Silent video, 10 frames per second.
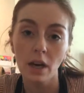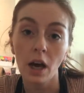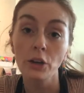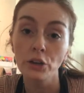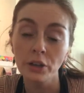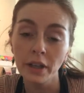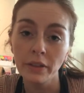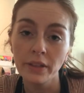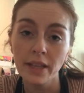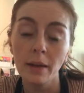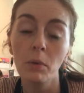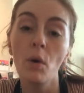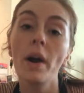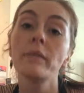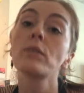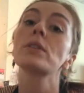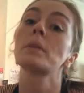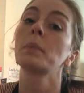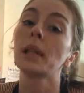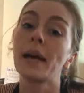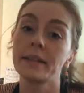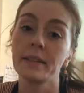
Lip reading: underneath the table and for supplies